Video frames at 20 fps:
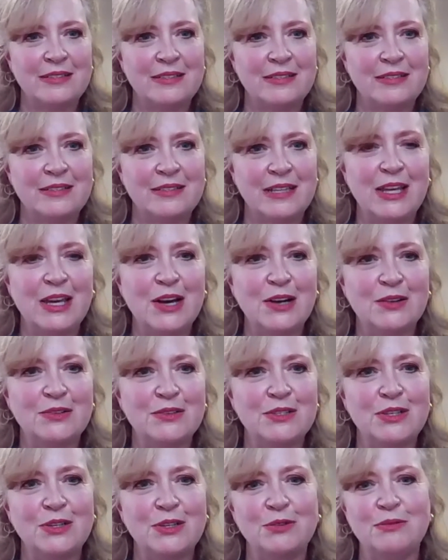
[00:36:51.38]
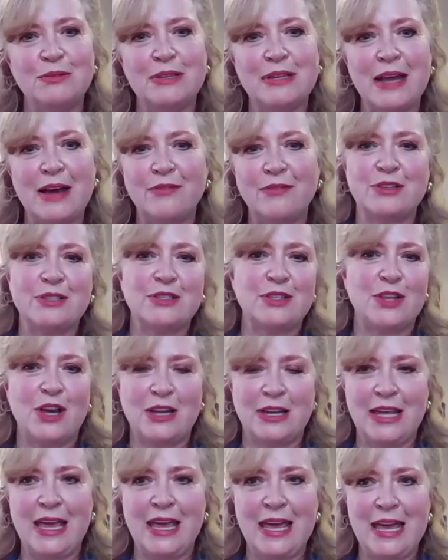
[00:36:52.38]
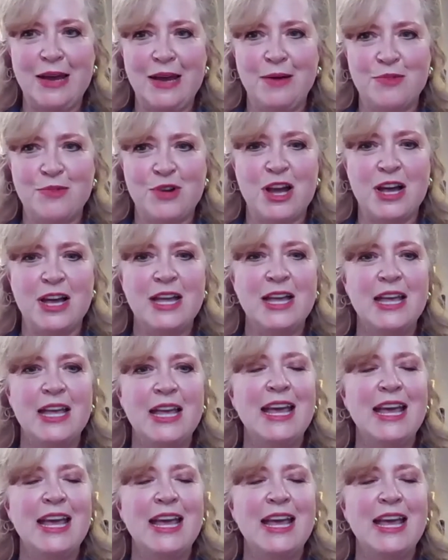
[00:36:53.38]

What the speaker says: CEOs who never is on camera.